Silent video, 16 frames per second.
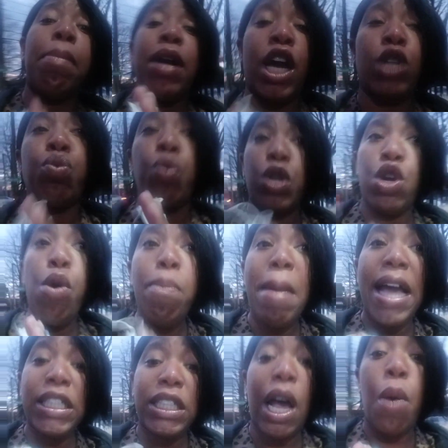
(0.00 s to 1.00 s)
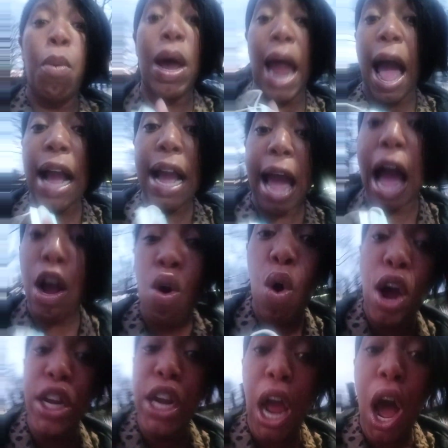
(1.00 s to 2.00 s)
because when you mess up what I got
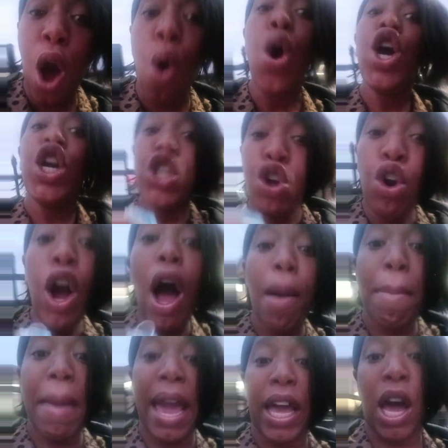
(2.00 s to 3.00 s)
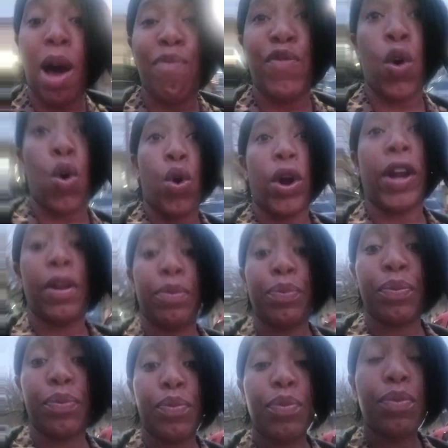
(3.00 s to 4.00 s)
going on, you gonna make up for it.
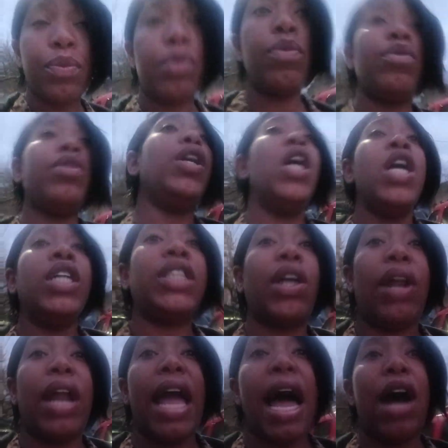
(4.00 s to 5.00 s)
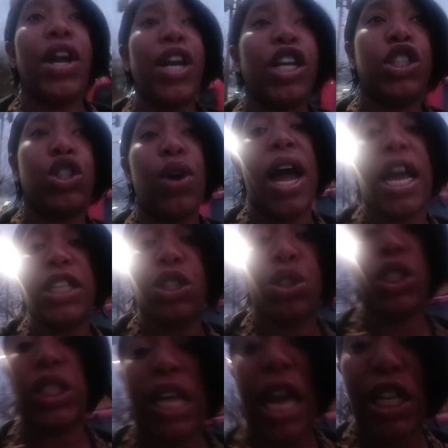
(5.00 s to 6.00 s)
So they out here trying to
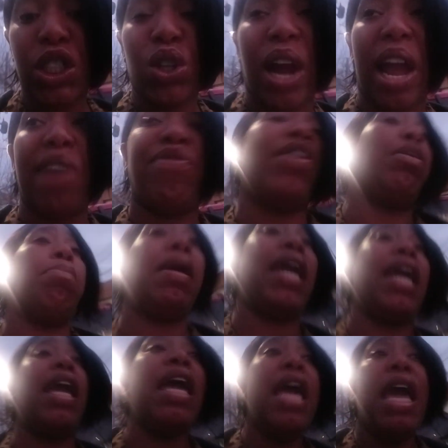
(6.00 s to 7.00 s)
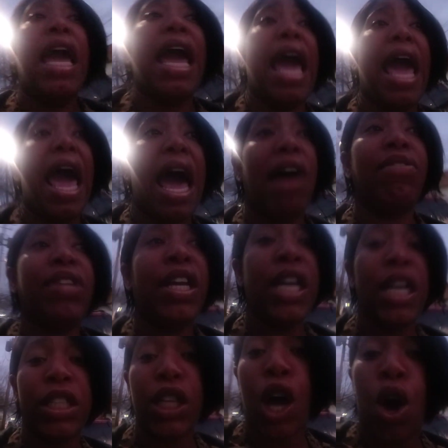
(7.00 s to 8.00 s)
sex traffic me and have
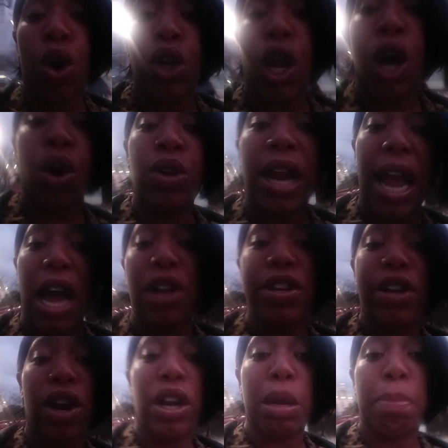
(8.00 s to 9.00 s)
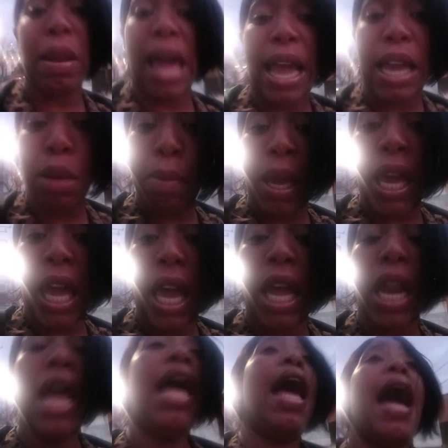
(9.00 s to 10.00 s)
these old low down dirty black
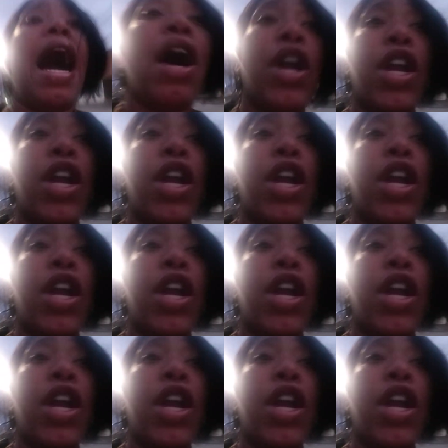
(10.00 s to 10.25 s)
men out